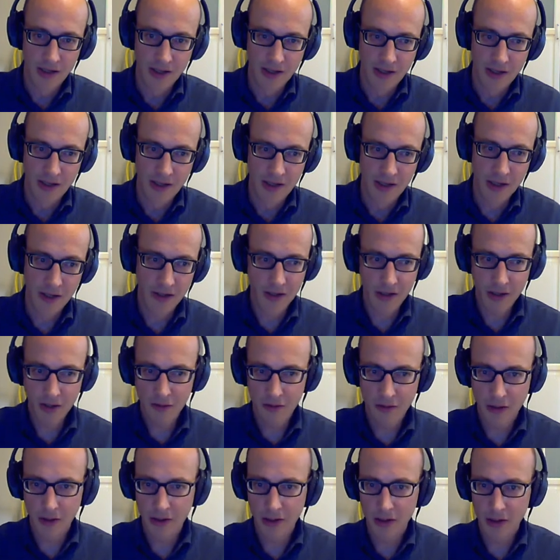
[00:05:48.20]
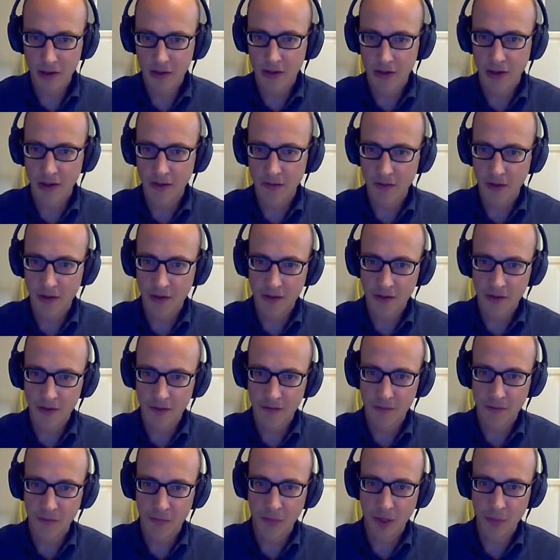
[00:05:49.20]
the idea here is that
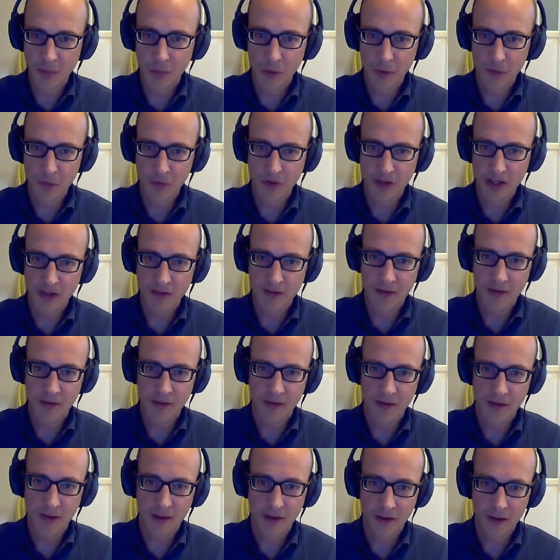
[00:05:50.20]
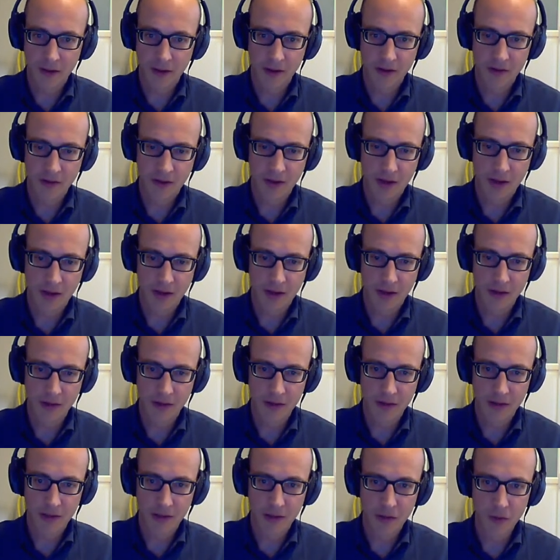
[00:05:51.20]
people fit, they
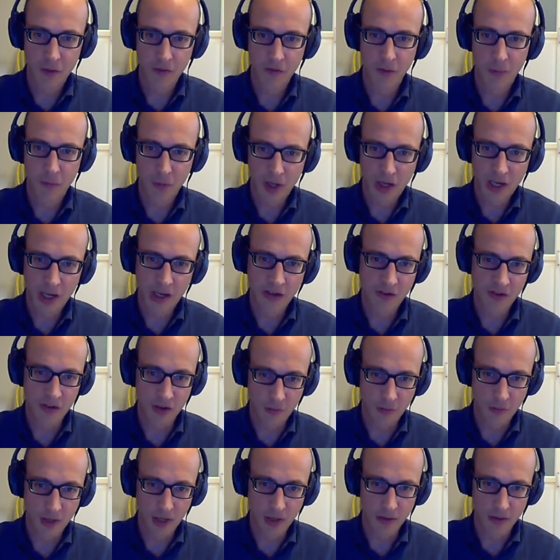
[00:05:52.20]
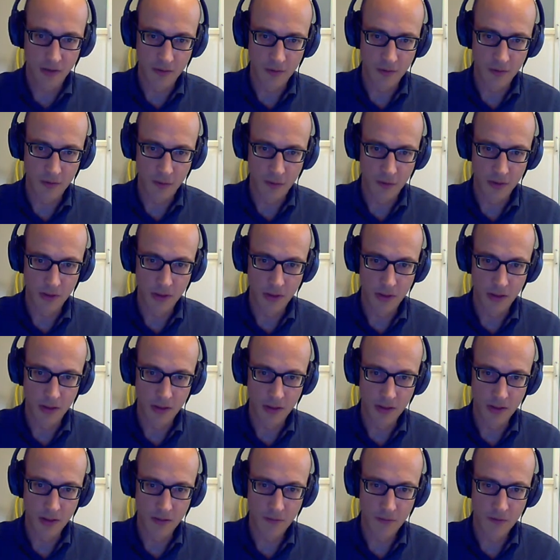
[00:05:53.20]
use a Bayesian method. So
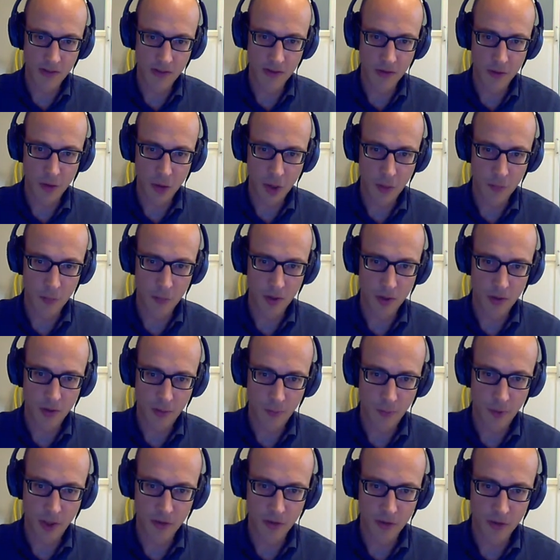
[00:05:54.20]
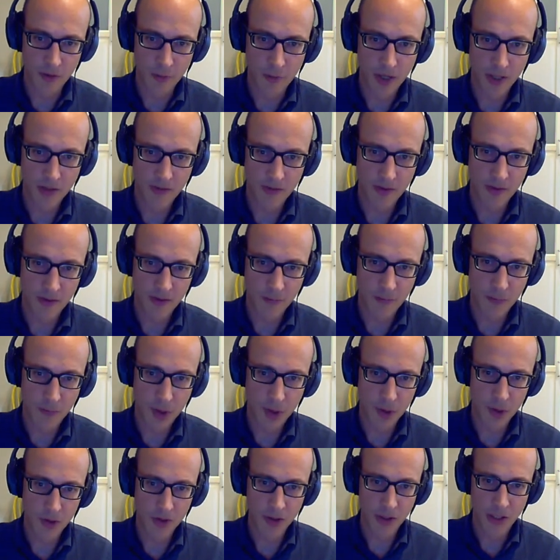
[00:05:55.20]
they fit a non-parametric
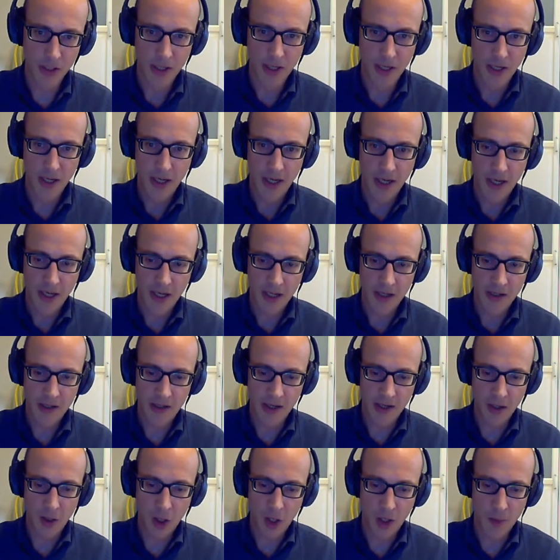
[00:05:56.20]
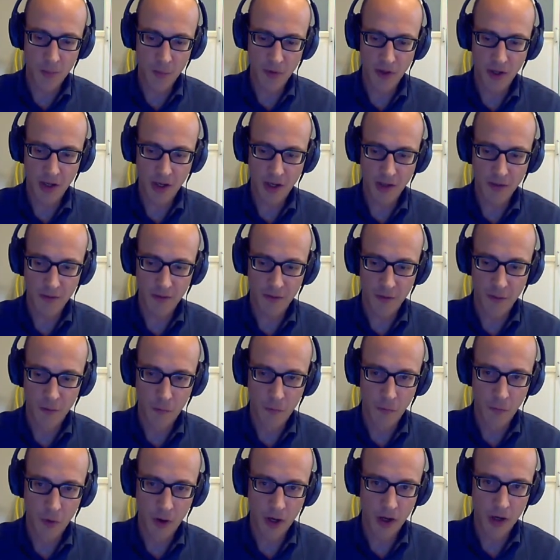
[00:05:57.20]
model, and they update
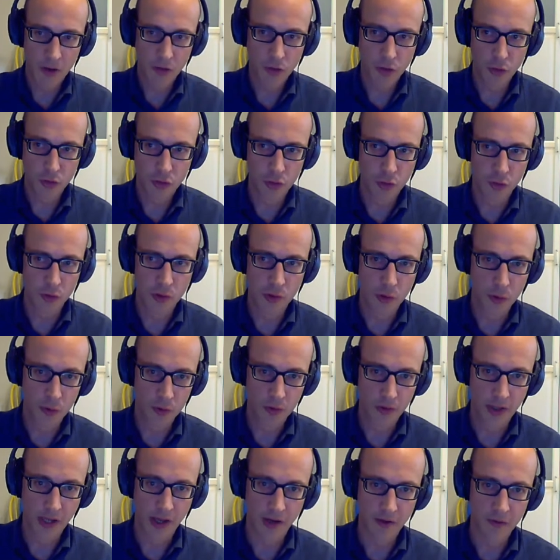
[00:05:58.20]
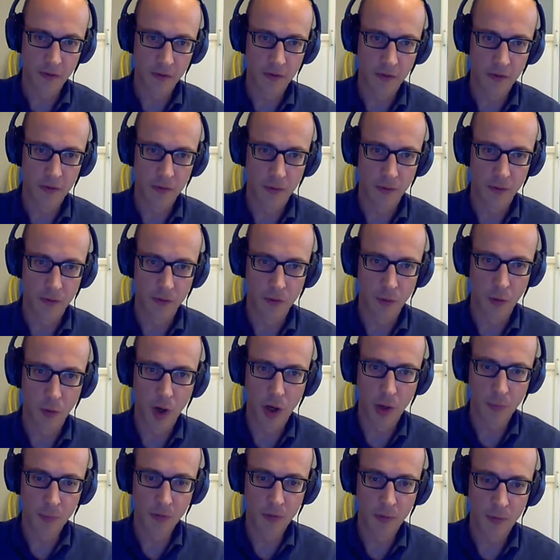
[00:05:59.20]
where you should look next to
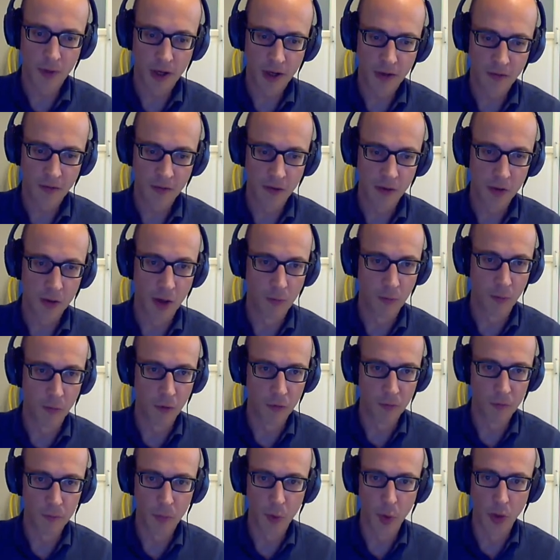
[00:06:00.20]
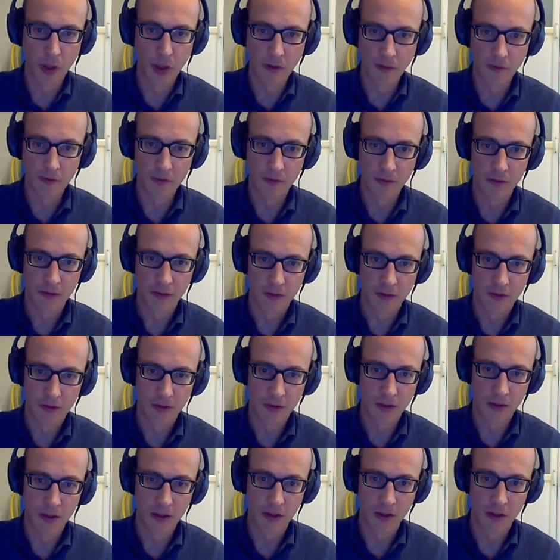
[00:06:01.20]
optimize the number of points
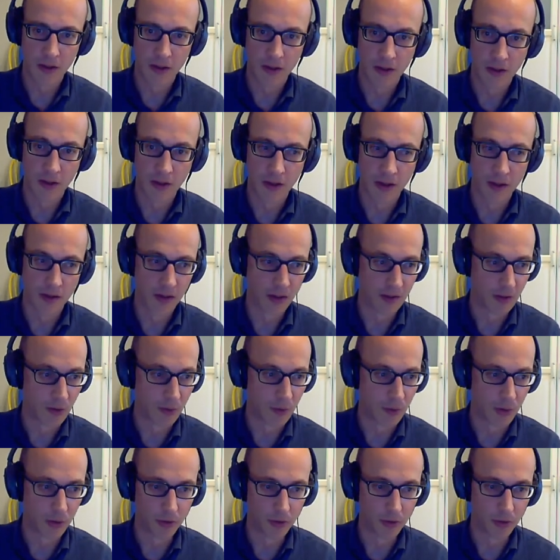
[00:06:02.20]
that you want